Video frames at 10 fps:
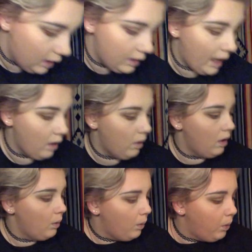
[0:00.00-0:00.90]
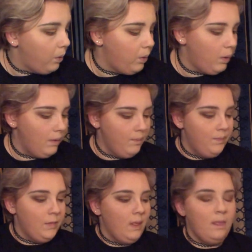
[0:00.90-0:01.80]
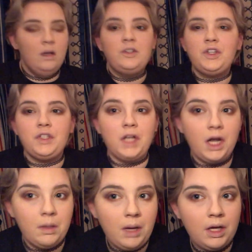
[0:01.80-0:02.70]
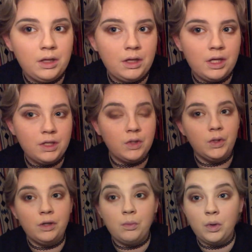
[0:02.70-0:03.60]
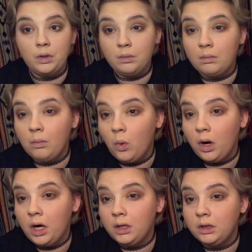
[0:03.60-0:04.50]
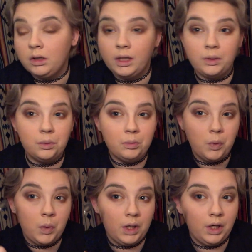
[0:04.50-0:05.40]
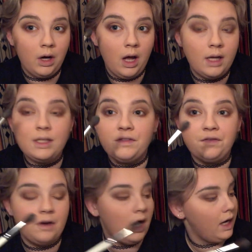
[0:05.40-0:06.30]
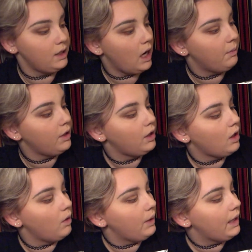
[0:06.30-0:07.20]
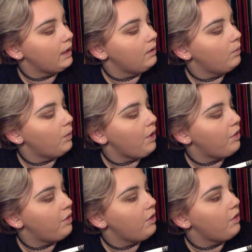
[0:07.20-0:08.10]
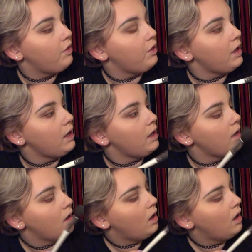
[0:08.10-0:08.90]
Now, just to kind of make this look a little more defined, I'm going to go in with the